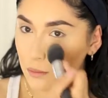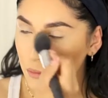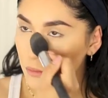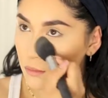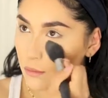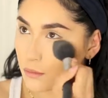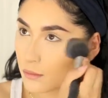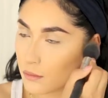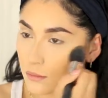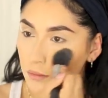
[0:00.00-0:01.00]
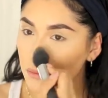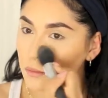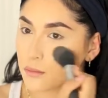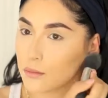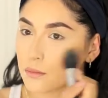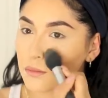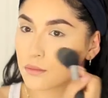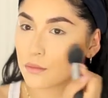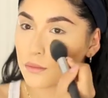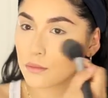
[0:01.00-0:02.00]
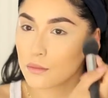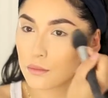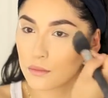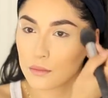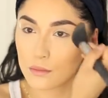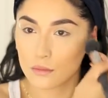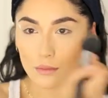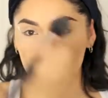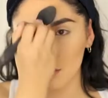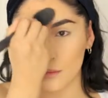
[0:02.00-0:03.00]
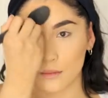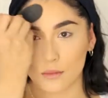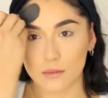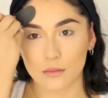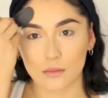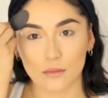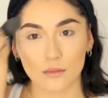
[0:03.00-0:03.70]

I really like this brush to do that. It's really